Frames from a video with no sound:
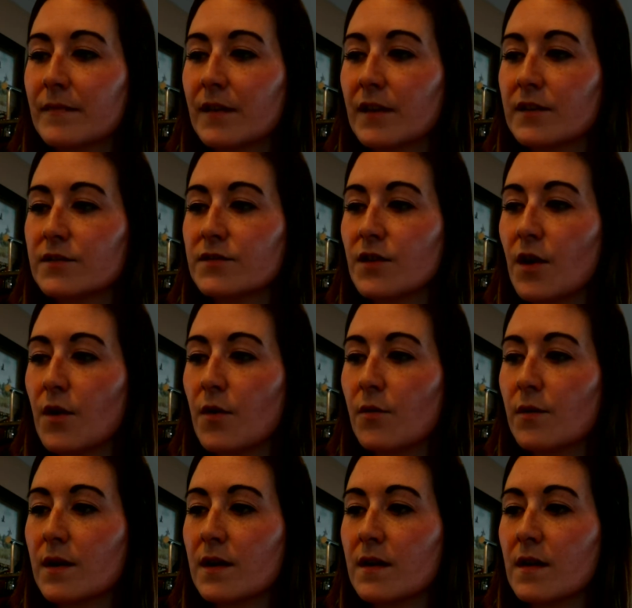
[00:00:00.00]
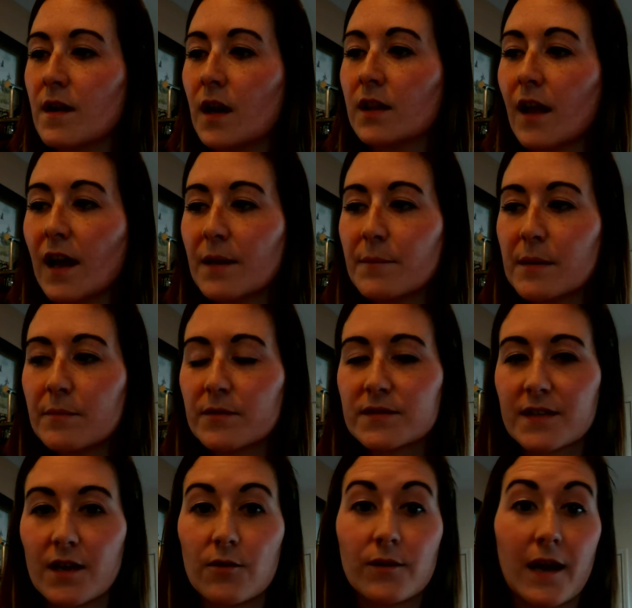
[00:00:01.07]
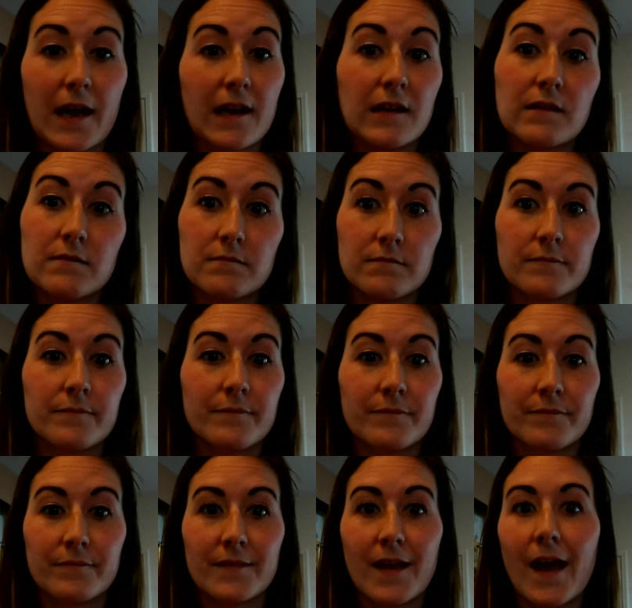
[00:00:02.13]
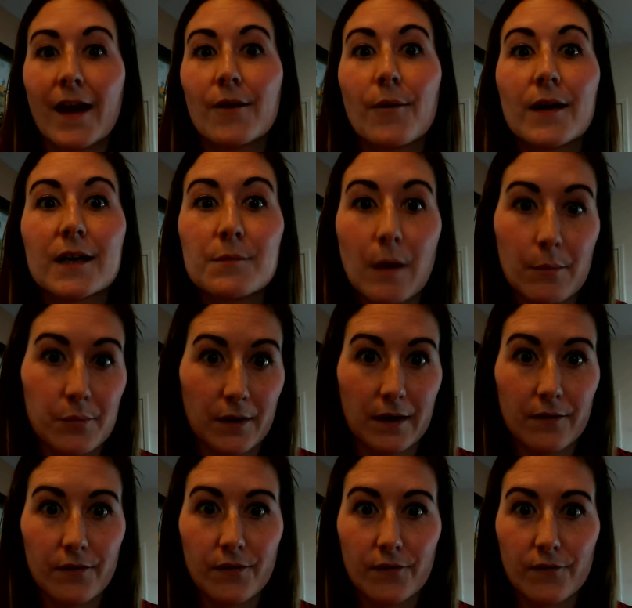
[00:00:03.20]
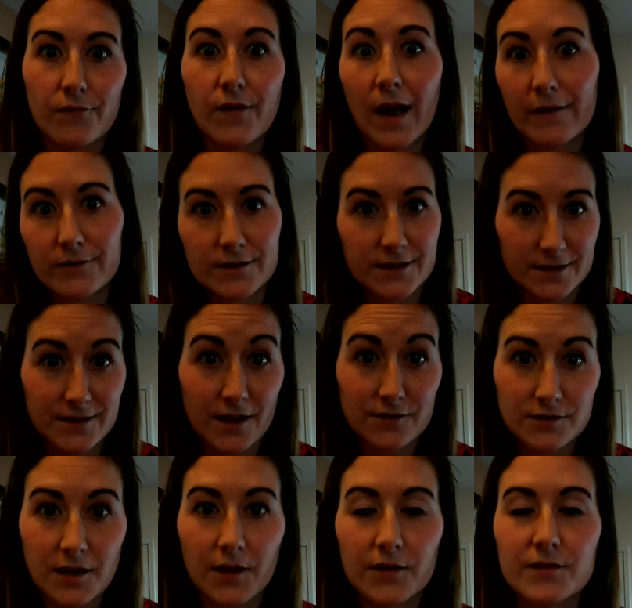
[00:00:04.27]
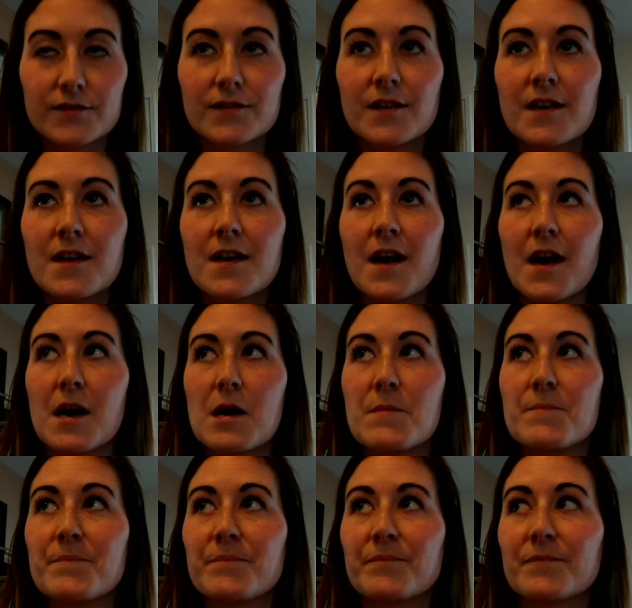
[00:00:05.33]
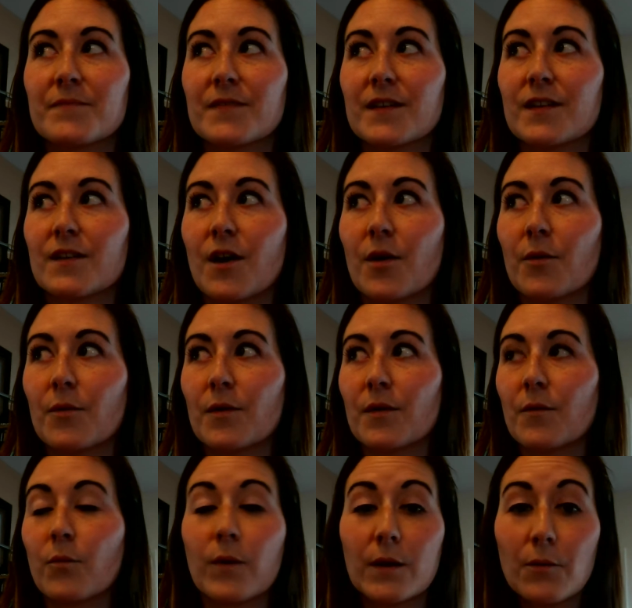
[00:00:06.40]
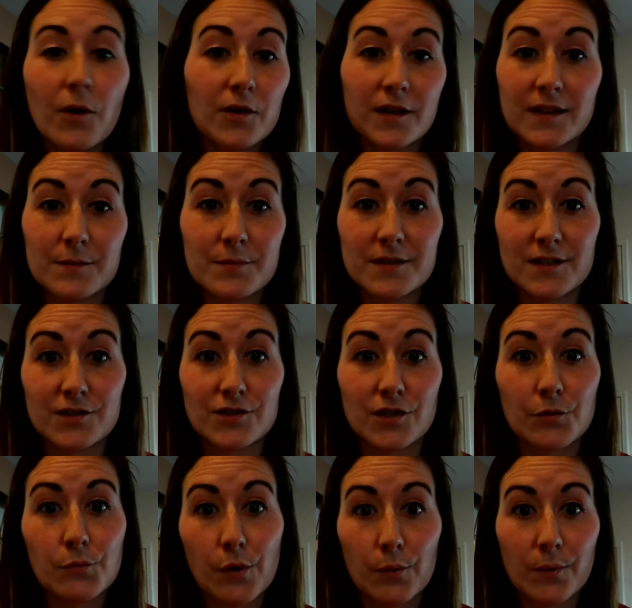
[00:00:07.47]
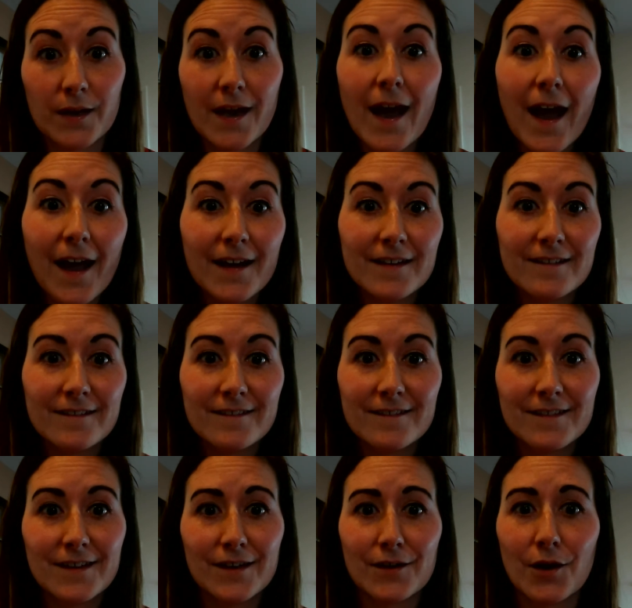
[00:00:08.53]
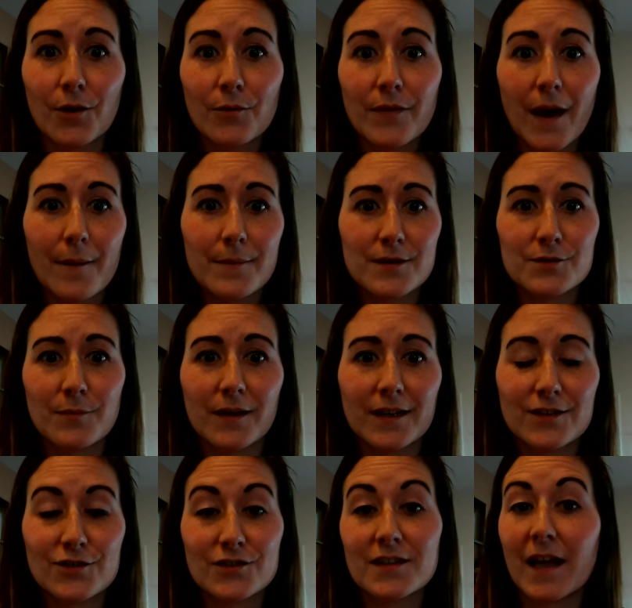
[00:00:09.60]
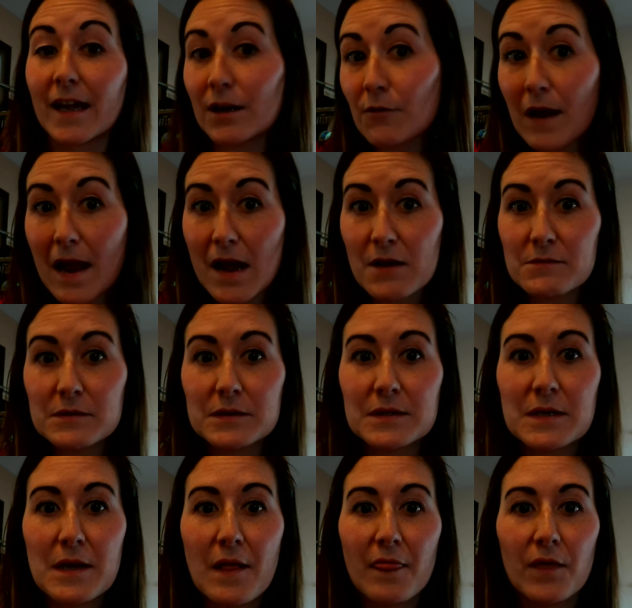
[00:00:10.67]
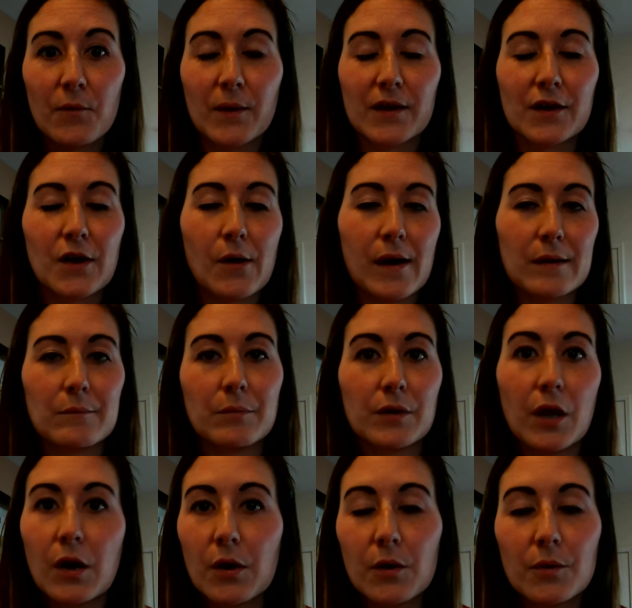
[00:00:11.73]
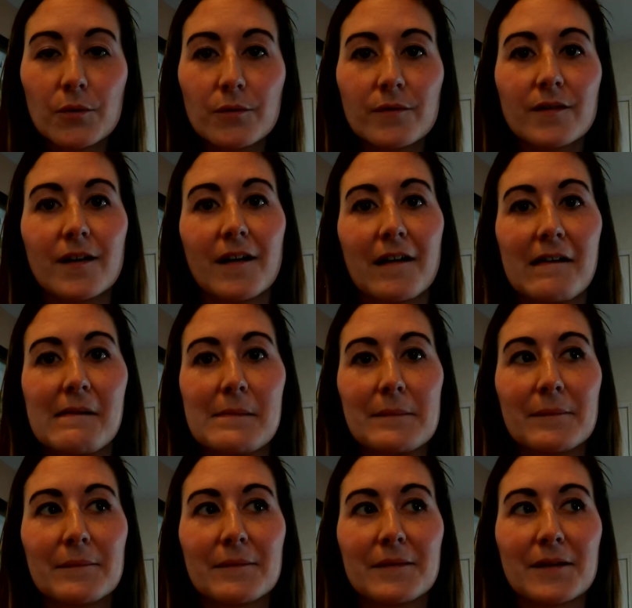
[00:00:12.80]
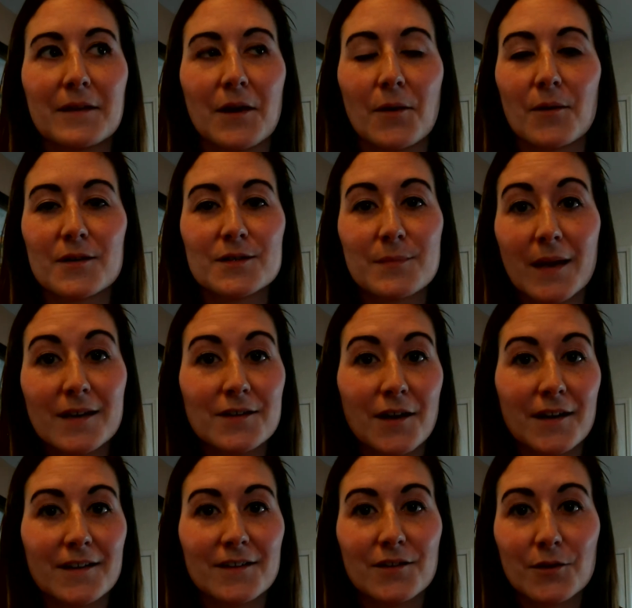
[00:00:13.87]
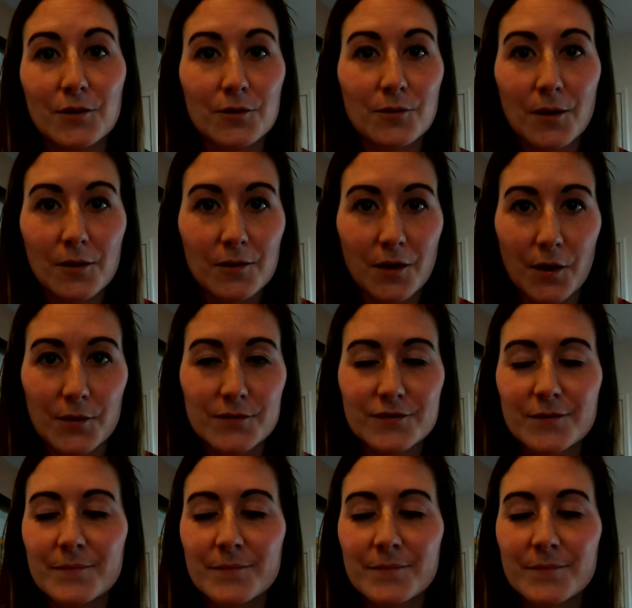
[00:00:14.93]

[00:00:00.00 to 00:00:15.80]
So a lot of people say, okay, how do I come up with $5,000 to $6,000? We weren't in the position where we had, that much money just lying around that we could go ahead and blow, or spend on LuLaRoe clothes.